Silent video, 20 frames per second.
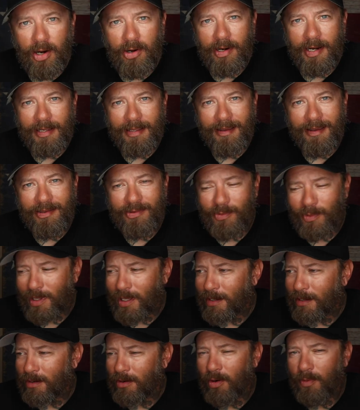All right, guys, well,
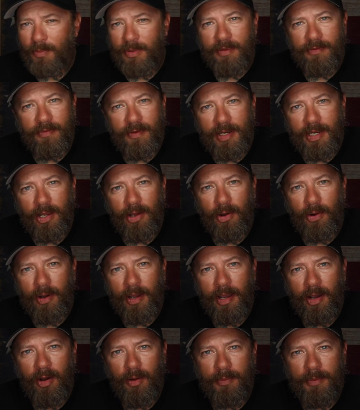I hope this video
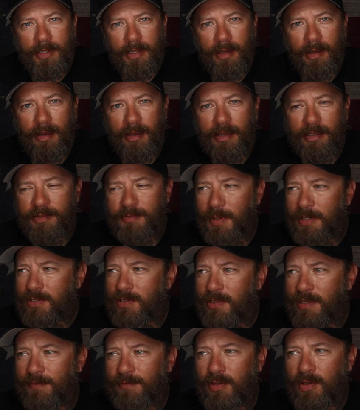helped,
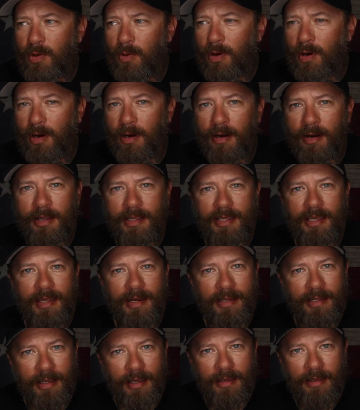especially if you are
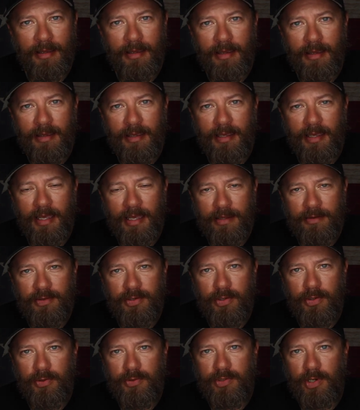getting
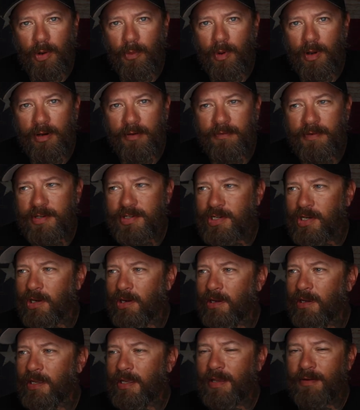into saltwater
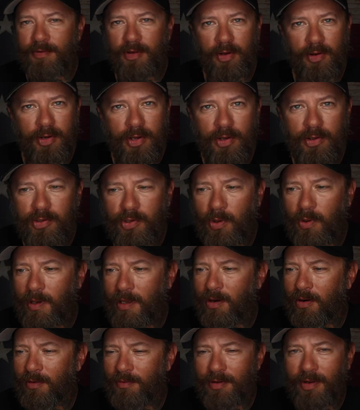fishing, if you're new to
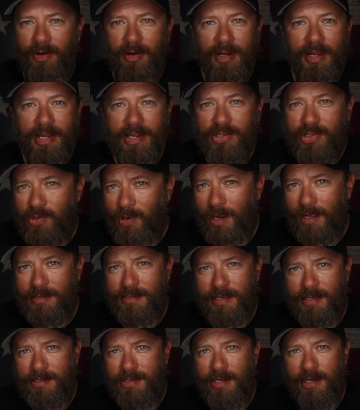it, or if you're
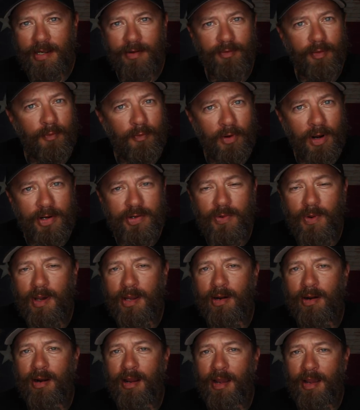transitioning from
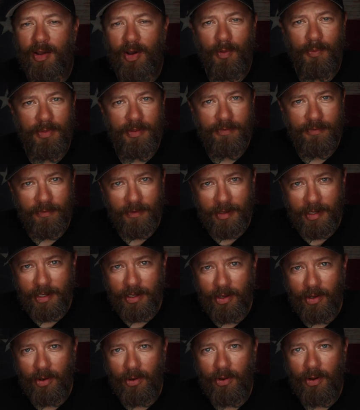freshwater. I hope this
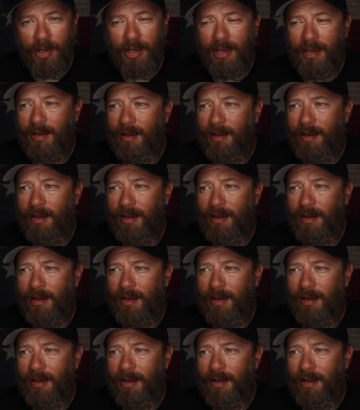video